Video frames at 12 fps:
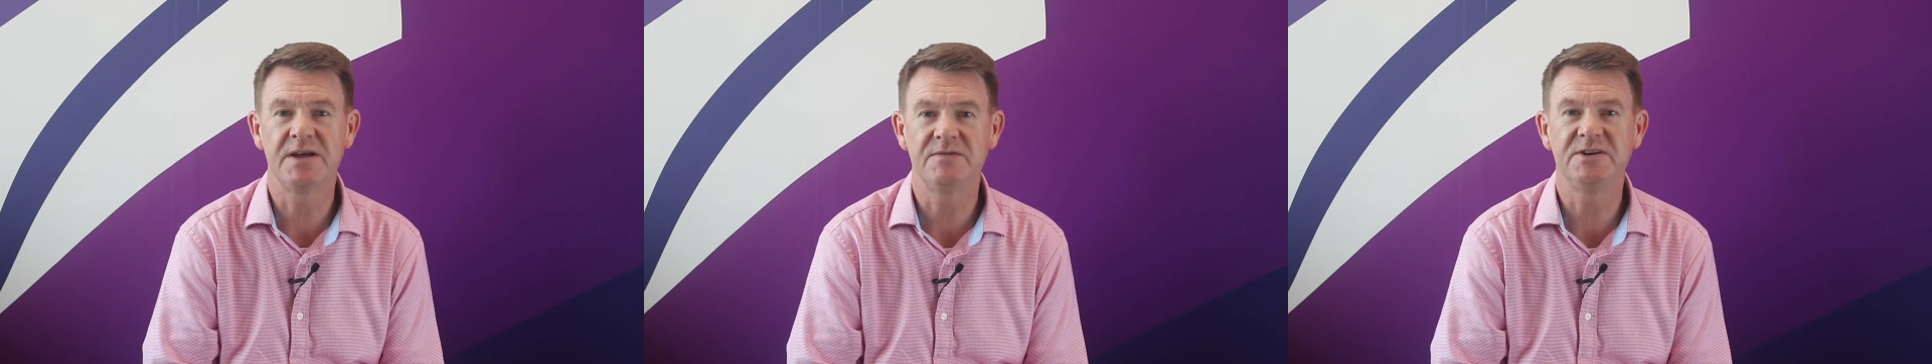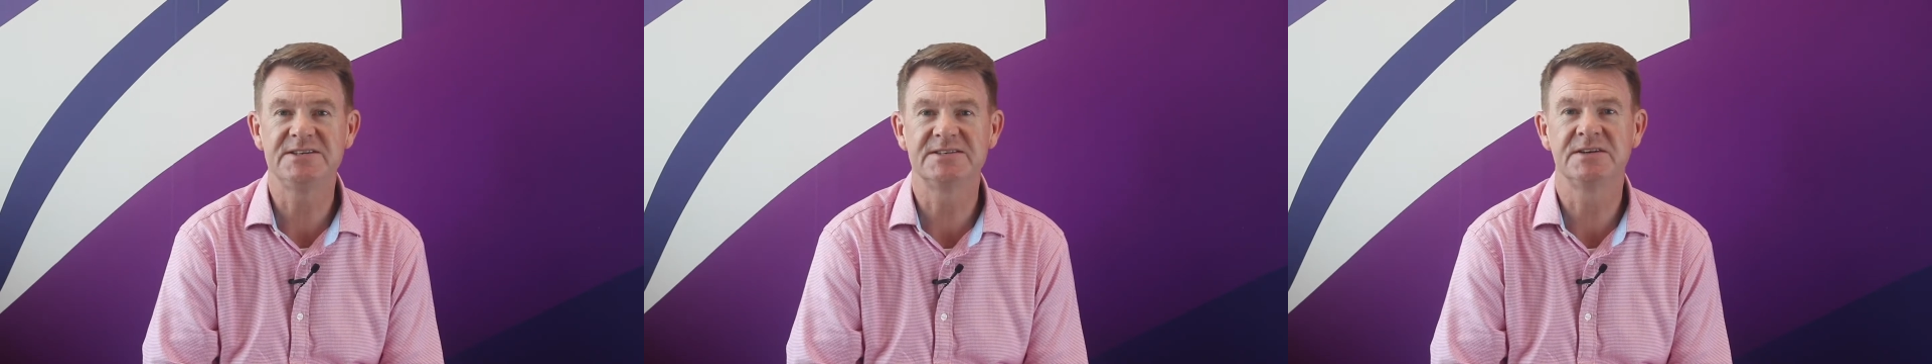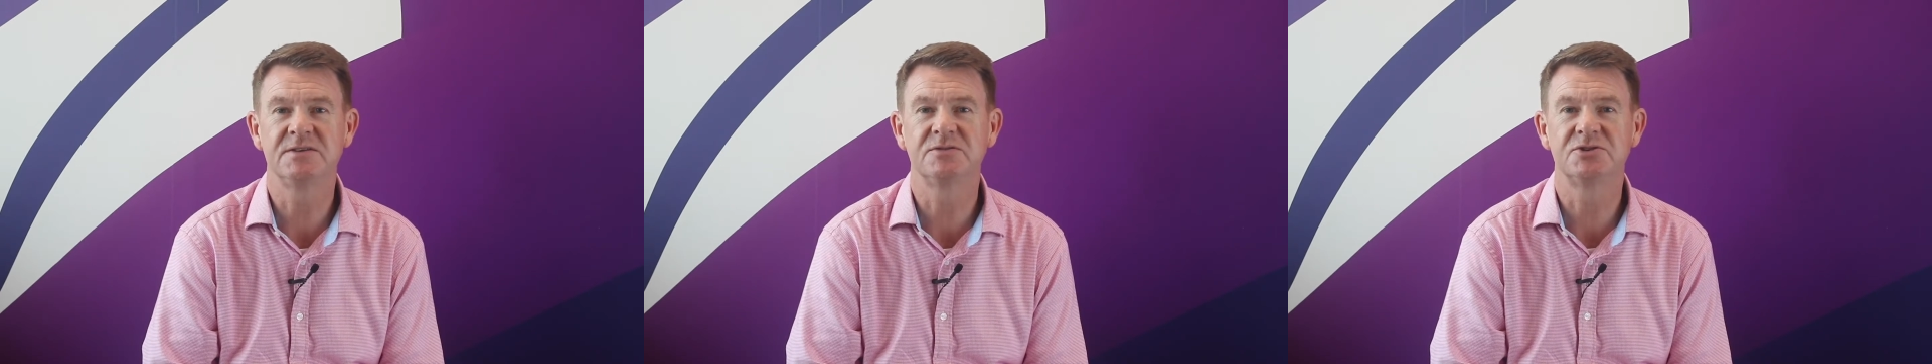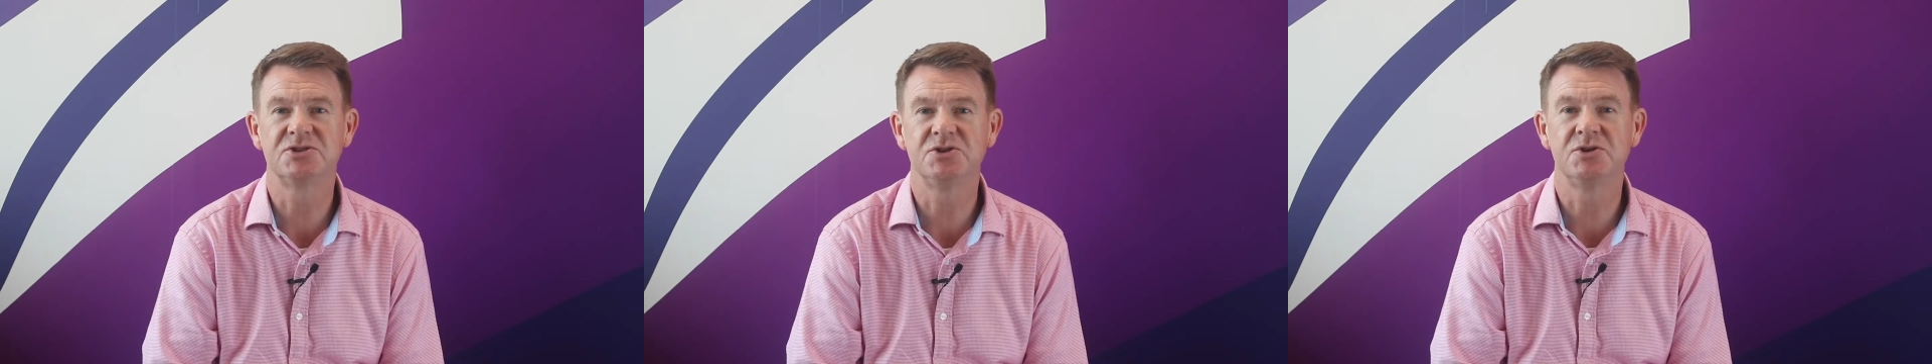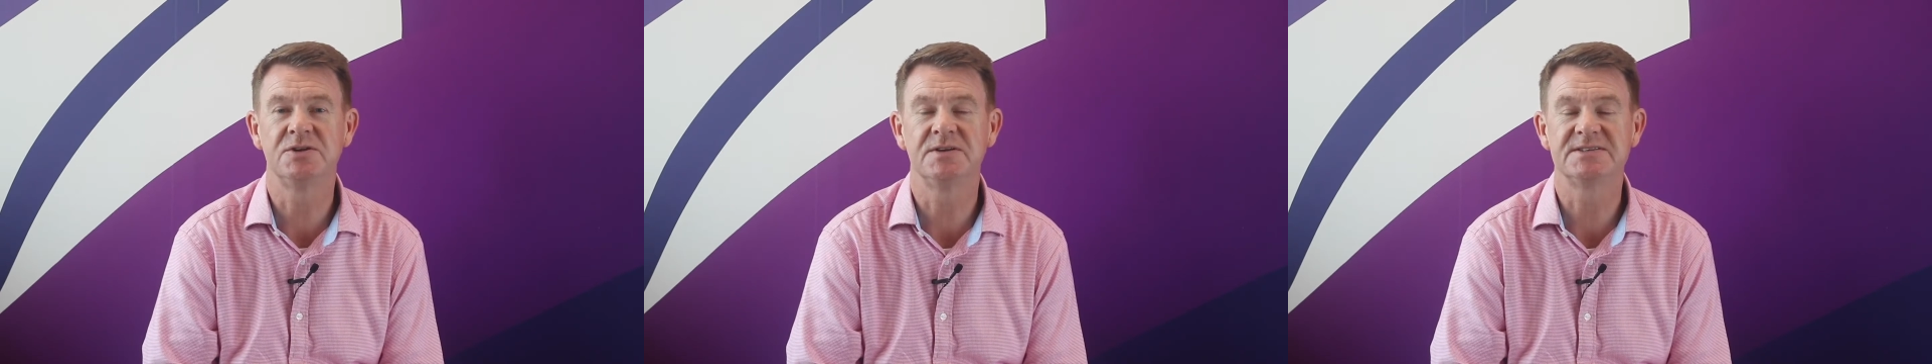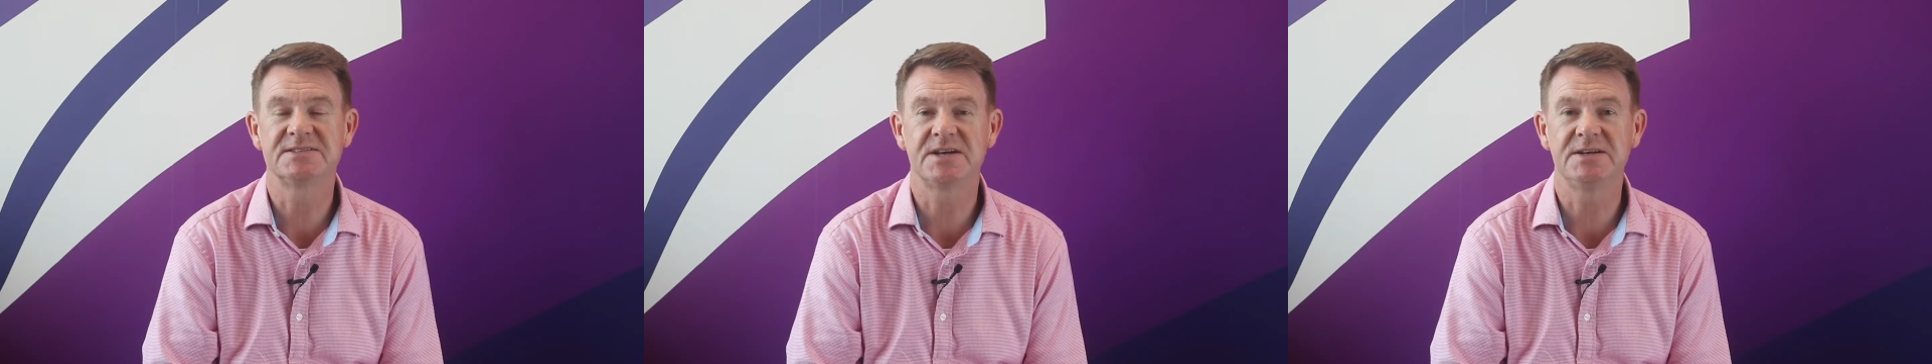every single student
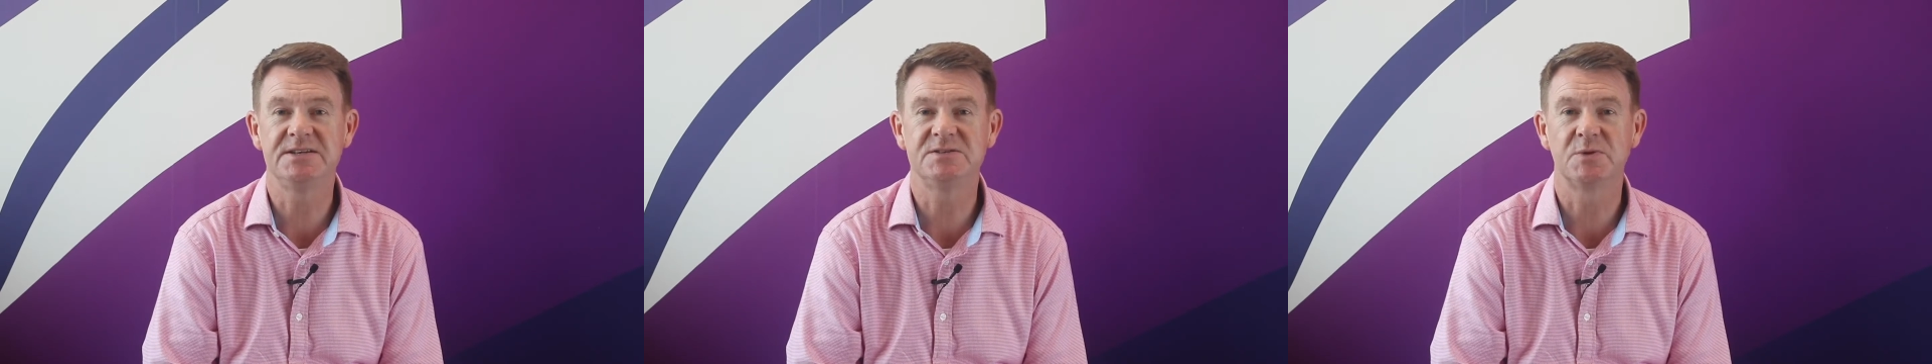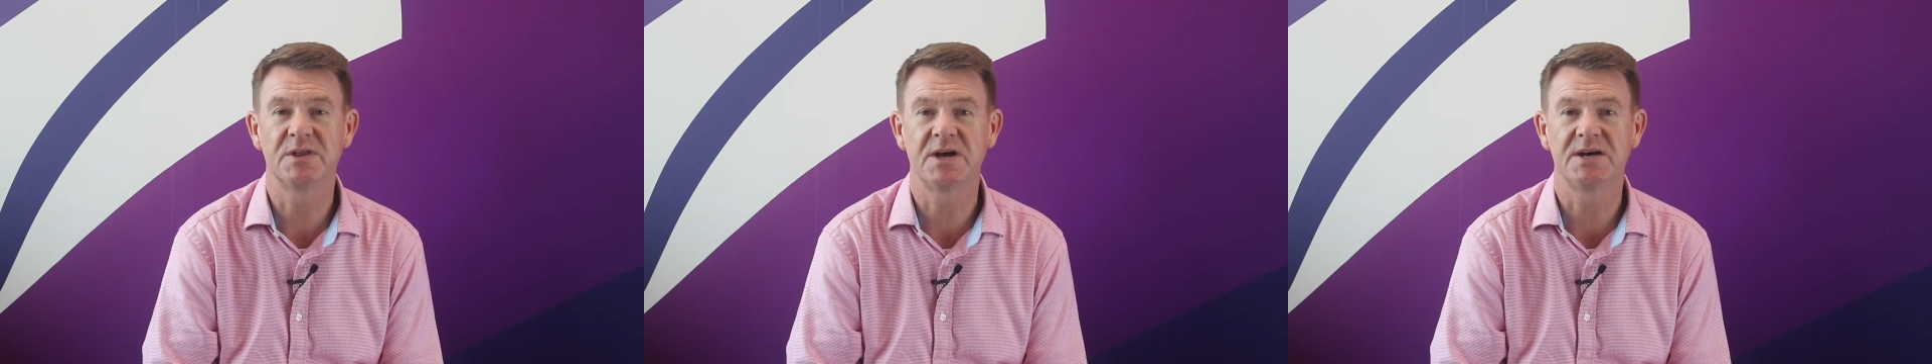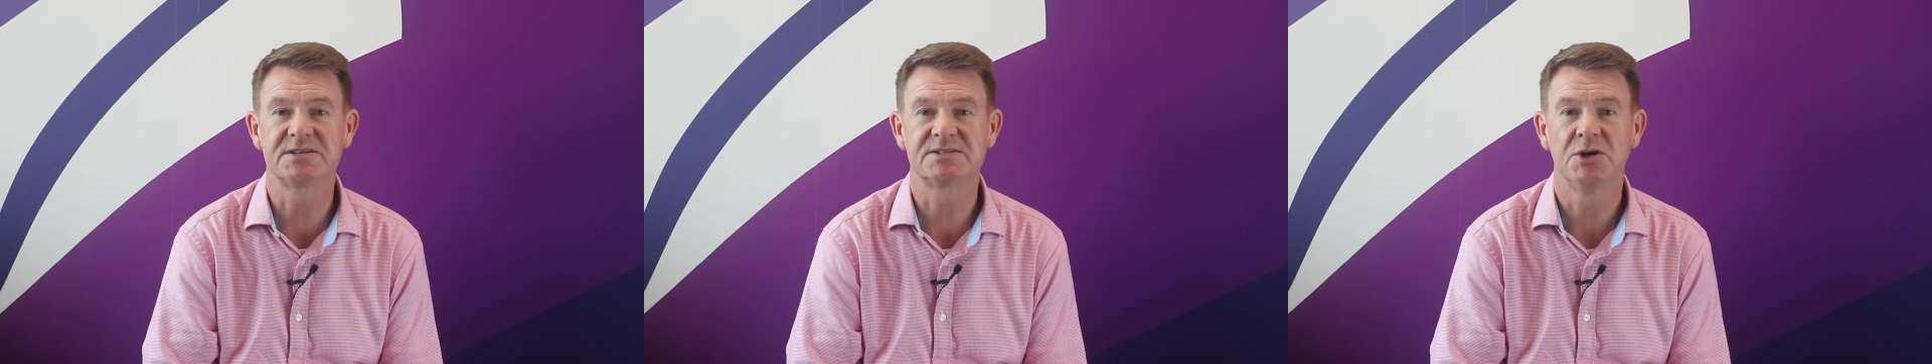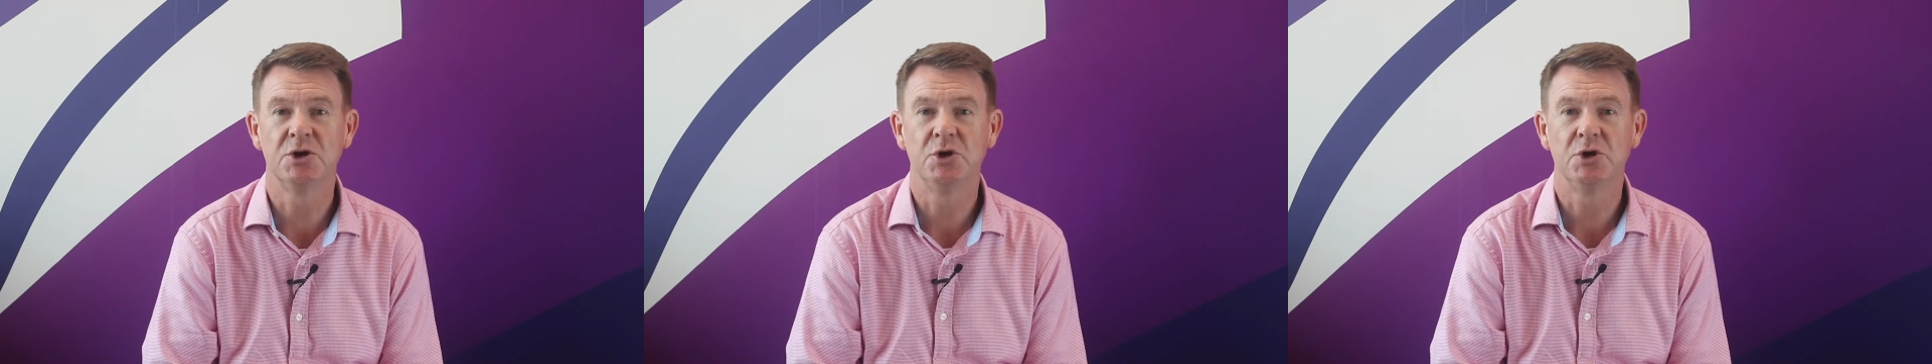that studies with us